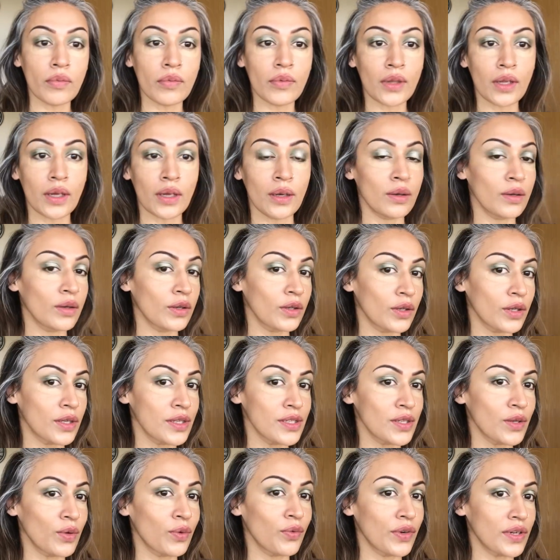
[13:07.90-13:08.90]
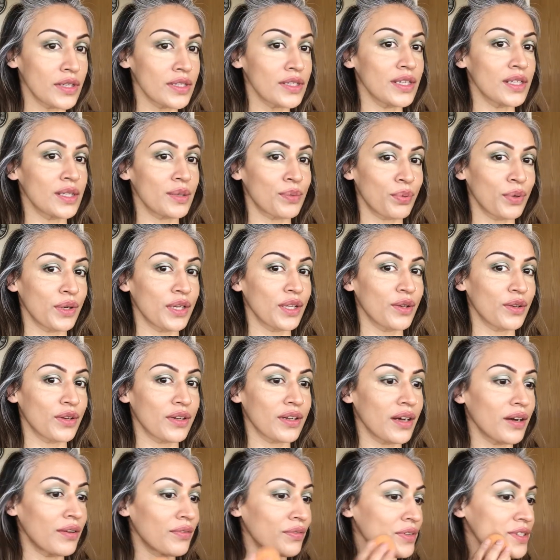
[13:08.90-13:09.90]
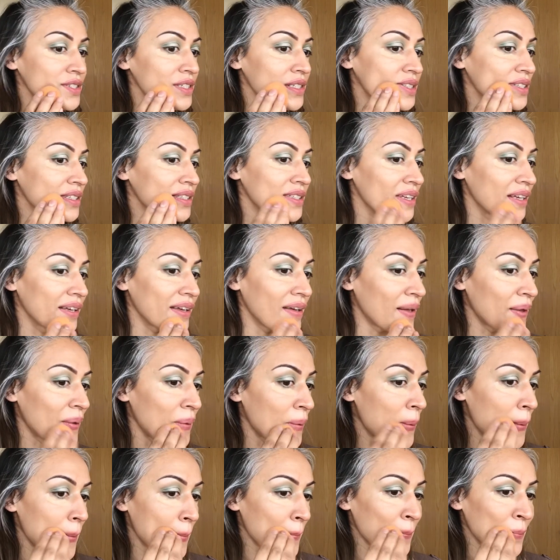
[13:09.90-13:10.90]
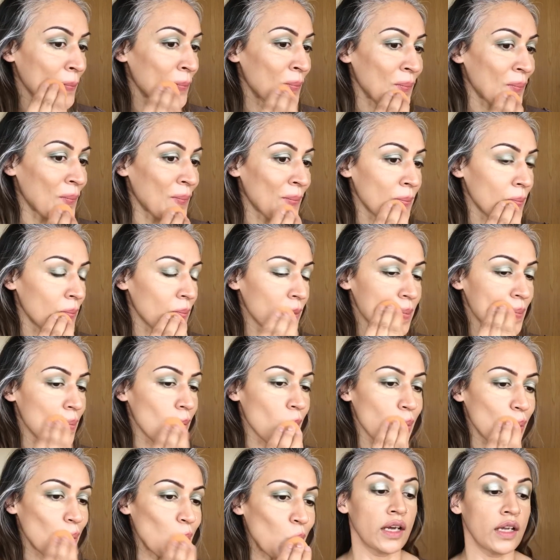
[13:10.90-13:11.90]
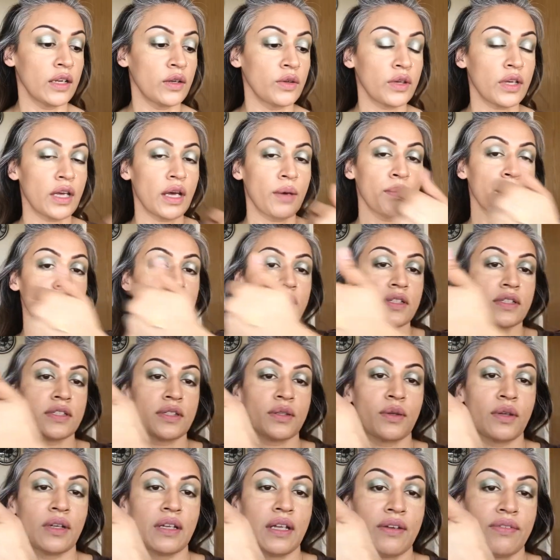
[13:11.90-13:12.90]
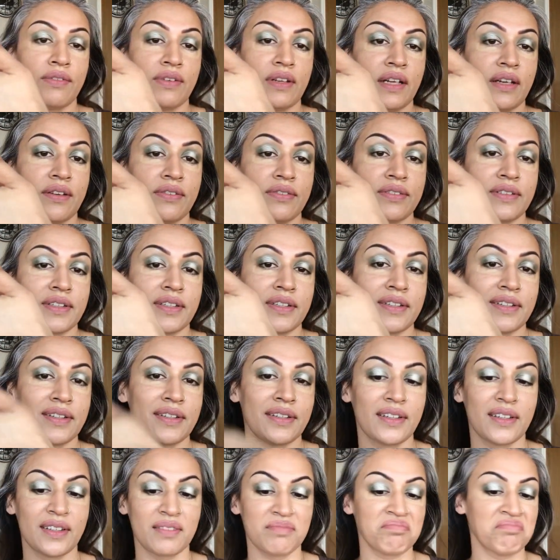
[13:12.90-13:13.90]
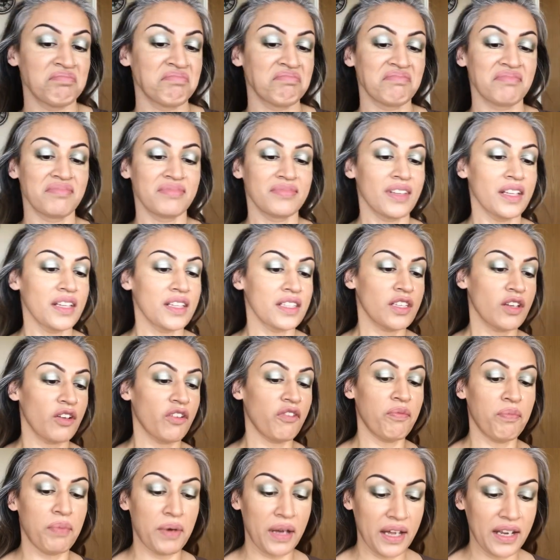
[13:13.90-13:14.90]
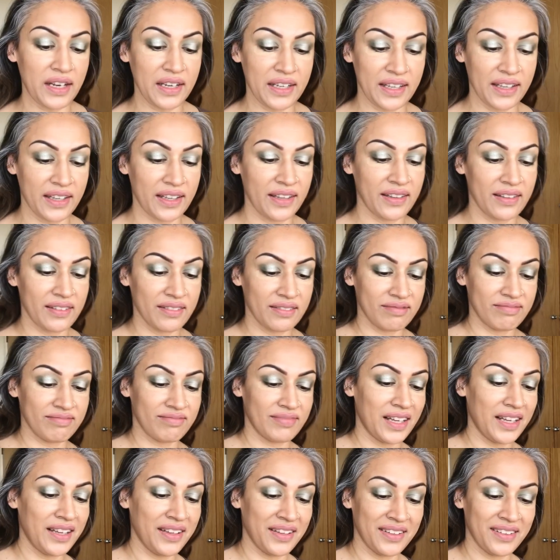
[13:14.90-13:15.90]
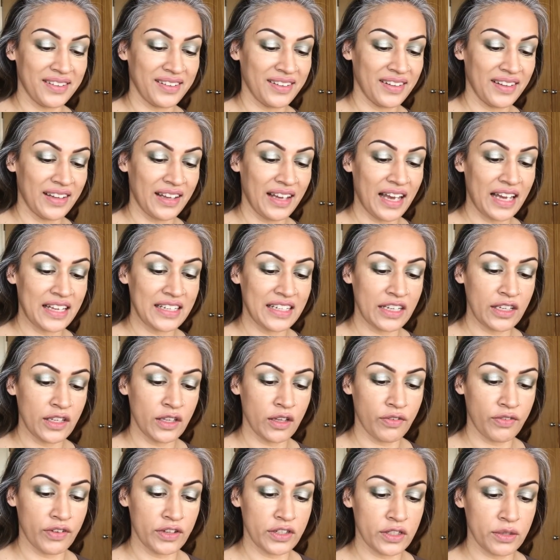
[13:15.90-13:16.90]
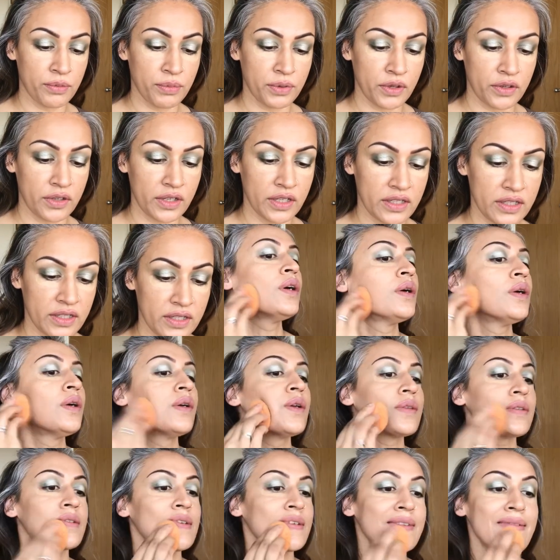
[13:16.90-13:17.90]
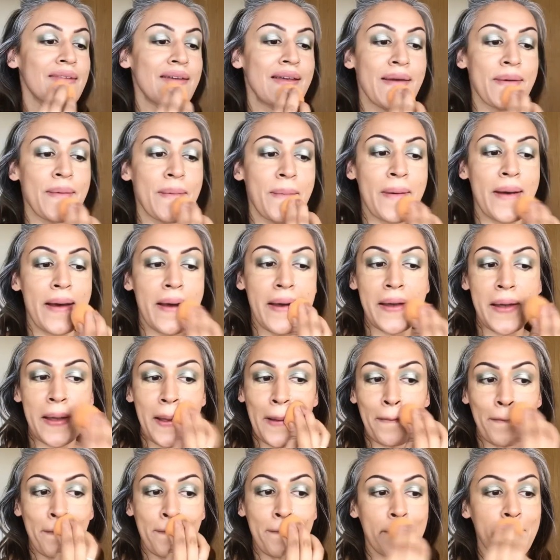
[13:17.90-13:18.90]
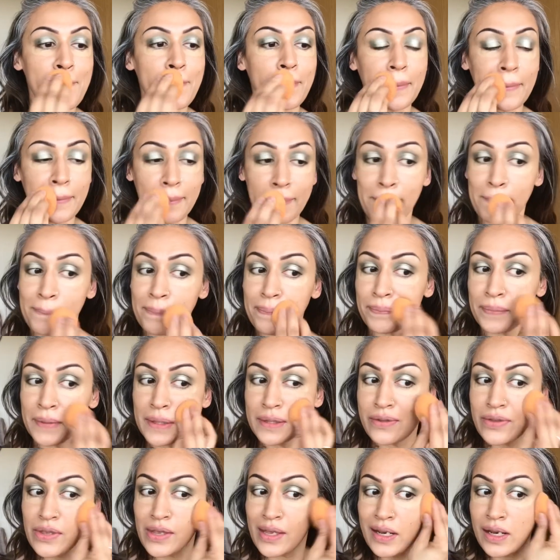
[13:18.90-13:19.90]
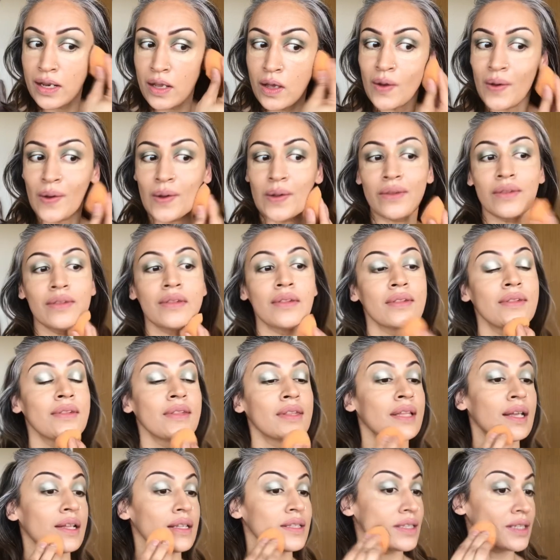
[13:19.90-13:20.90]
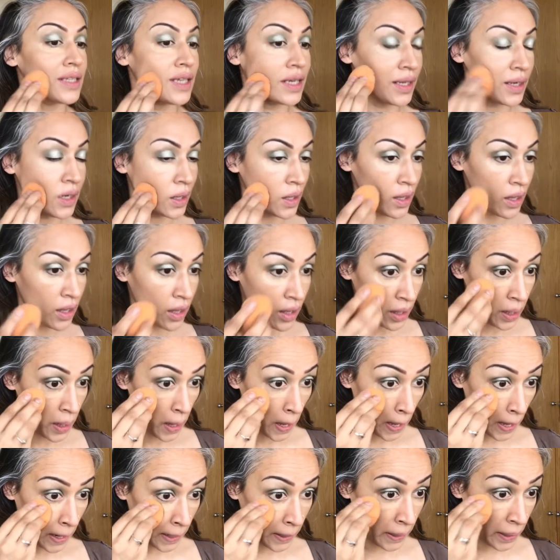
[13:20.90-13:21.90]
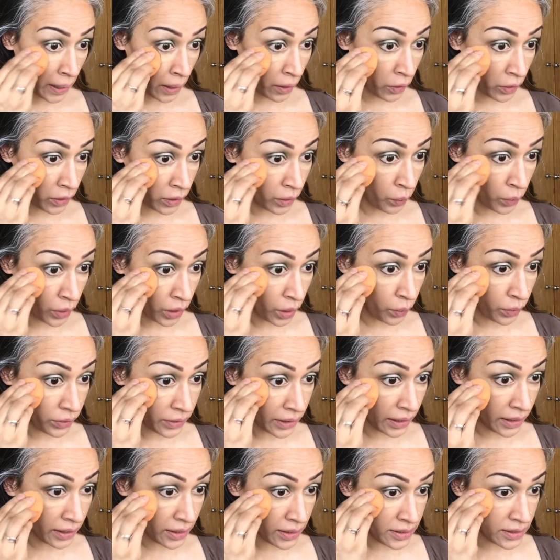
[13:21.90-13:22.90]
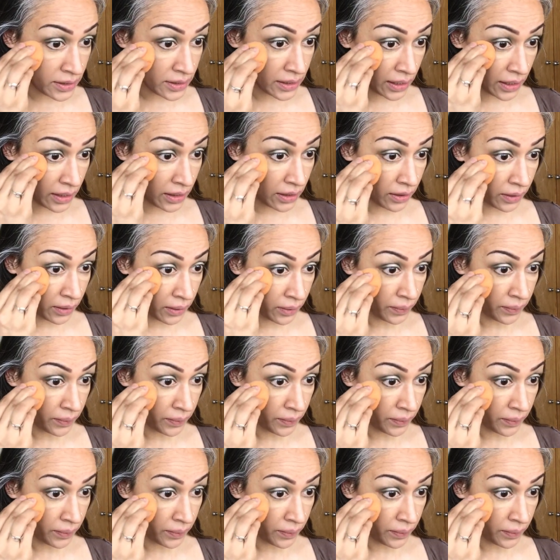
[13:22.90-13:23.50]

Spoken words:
And look, you can already see it's pretty good coverage, isn't it? And look how much I still have left. So I've barely had any of it, to be honest. Just keep working this in, and that's it. And now I'm going to work with that concealer